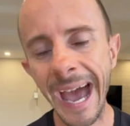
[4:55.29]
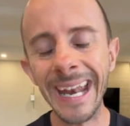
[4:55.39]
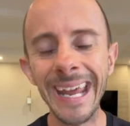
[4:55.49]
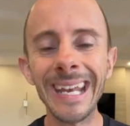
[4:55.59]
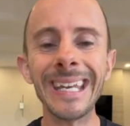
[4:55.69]

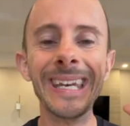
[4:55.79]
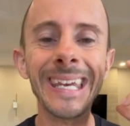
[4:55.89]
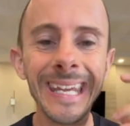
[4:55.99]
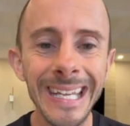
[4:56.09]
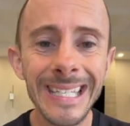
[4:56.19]
and it
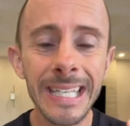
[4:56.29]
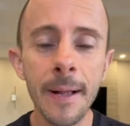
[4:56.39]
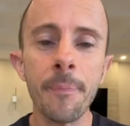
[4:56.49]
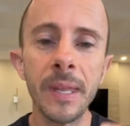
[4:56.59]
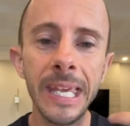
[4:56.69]
needs
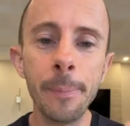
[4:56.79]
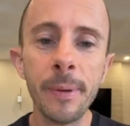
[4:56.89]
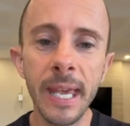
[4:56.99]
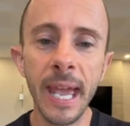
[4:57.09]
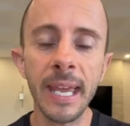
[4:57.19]

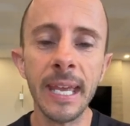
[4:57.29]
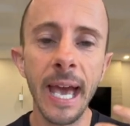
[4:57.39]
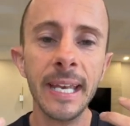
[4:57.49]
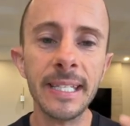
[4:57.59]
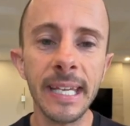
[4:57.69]
EPA
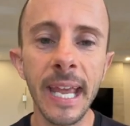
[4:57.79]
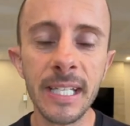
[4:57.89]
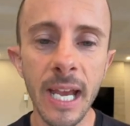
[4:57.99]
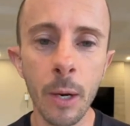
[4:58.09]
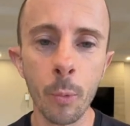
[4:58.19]
and
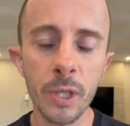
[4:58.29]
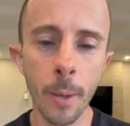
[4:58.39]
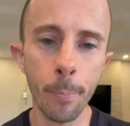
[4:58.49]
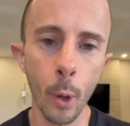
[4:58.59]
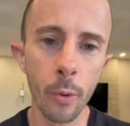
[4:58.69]
DHA, which are
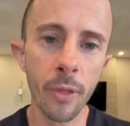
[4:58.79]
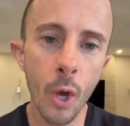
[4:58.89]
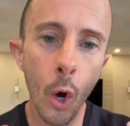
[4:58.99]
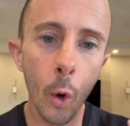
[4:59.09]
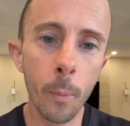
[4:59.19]
both
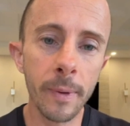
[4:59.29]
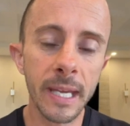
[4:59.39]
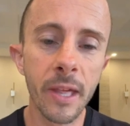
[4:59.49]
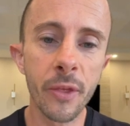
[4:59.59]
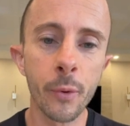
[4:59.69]

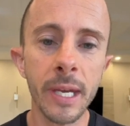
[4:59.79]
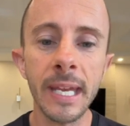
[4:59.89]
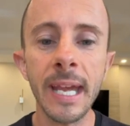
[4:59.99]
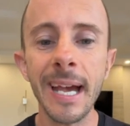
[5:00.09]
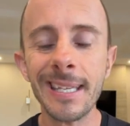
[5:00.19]
omega-3
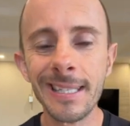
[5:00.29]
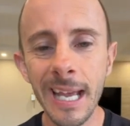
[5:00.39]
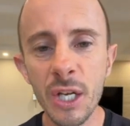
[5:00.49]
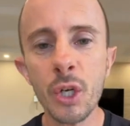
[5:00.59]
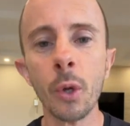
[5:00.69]

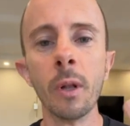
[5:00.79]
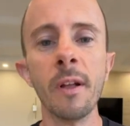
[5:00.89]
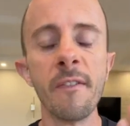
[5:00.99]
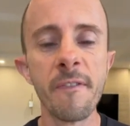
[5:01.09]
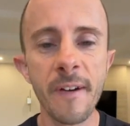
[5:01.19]
essential
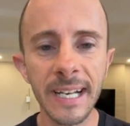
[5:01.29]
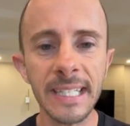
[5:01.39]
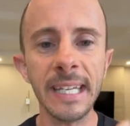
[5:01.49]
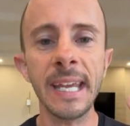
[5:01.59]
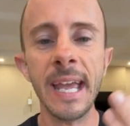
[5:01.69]

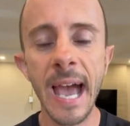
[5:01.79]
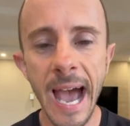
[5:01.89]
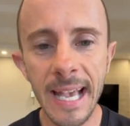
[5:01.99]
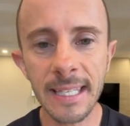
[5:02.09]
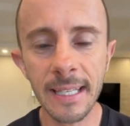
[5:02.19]
fatty
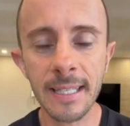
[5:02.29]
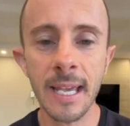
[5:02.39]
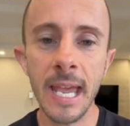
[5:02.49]
acids.